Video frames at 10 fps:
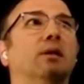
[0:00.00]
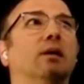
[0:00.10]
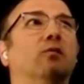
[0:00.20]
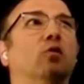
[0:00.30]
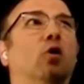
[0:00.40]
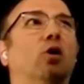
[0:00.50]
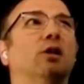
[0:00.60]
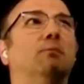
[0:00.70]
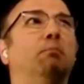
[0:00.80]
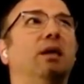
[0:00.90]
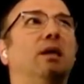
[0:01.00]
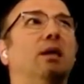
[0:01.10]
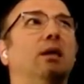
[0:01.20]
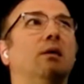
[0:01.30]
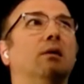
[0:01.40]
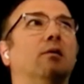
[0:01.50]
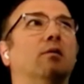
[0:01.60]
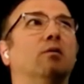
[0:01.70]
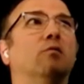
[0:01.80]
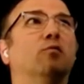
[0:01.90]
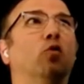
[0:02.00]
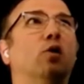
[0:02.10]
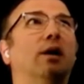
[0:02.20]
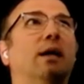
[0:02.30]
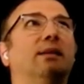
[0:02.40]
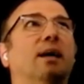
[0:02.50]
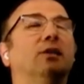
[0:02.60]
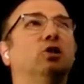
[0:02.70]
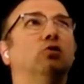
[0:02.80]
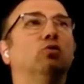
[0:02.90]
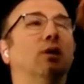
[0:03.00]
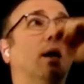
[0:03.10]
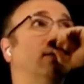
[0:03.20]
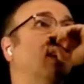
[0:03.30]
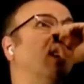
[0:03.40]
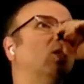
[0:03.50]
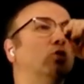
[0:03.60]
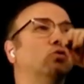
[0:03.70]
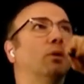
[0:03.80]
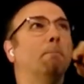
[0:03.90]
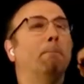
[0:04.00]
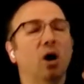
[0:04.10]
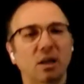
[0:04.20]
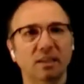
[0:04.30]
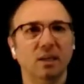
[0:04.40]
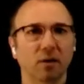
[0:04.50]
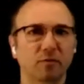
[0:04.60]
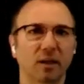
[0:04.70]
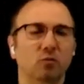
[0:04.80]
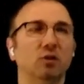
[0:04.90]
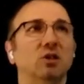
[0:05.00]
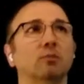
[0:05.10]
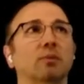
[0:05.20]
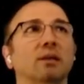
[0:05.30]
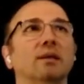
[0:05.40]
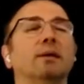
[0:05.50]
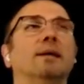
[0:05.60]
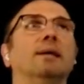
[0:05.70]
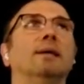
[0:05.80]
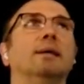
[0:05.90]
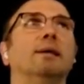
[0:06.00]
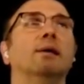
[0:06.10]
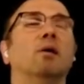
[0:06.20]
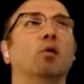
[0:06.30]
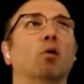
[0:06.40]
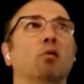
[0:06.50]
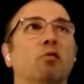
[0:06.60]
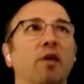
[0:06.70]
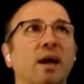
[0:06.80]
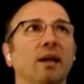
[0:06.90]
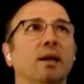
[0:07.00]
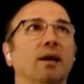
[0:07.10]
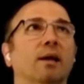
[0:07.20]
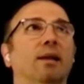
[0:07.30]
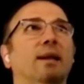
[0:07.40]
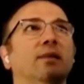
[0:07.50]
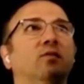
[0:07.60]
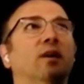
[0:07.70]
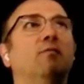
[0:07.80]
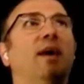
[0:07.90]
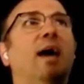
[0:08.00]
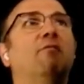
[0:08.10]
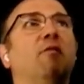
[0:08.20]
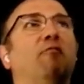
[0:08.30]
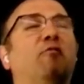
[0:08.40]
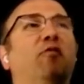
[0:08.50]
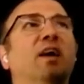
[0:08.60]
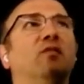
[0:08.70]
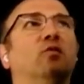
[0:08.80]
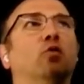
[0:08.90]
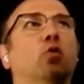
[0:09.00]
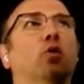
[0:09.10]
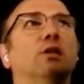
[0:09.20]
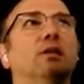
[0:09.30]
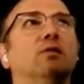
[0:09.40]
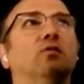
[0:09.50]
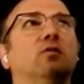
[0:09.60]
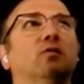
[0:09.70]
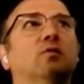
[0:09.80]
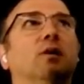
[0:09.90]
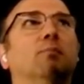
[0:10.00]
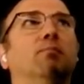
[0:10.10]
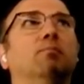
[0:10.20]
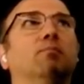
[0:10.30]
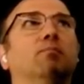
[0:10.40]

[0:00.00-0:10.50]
Let's call it B, for attached to the body of that rigid body. Then let's say we have a fixed coordinate system.